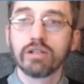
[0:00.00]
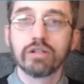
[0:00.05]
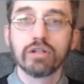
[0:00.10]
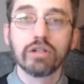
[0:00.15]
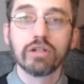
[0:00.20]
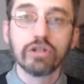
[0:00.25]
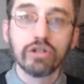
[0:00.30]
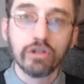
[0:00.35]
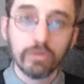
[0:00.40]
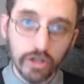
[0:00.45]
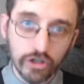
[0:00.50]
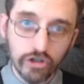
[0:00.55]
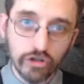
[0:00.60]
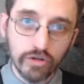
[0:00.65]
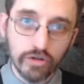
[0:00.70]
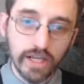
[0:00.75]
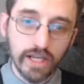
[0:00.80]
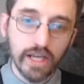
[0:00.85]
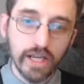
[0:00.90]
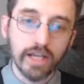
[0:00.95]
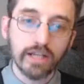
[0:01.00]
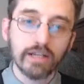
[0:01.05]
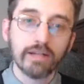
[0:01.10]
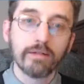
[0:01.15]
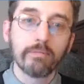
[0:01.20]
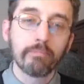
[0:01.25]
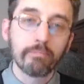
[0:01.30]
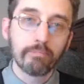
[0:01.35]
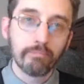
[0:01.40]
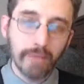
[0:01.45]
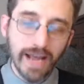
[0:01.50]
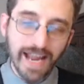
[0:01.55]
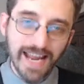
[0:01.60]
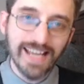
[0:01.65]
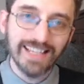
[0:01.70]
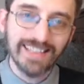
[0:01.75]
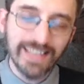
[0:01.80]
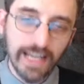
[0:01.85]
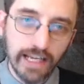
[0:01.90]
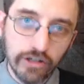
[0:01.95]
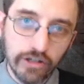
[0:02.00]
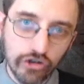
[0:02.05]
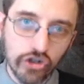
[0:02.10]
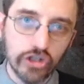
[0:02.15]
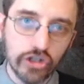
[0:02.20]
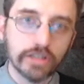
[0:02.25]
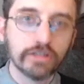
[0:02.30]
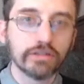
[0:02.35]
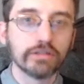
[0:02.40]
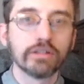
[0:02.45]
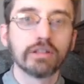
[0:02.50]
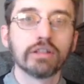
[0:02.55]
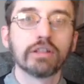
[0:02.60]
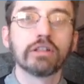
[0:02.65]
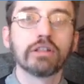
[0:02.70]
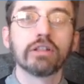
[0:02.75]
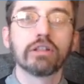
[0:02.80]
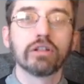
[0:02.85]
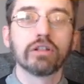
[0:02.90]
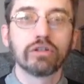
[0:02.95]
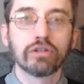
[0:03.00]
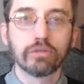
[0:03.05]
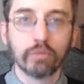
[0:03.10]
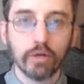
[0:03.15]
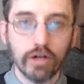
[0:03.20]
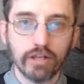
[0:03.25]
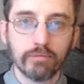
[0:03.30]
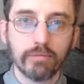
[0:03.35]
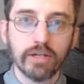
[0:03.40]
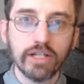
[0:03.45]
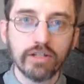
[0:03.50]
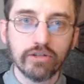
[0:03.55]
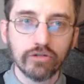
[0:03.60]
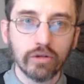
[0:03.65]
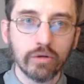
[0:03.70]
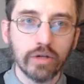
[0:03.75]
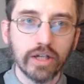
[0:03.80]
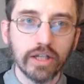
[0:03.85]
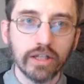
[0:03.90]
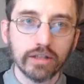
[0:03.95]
Do what you can. Pay attention to where the money's going.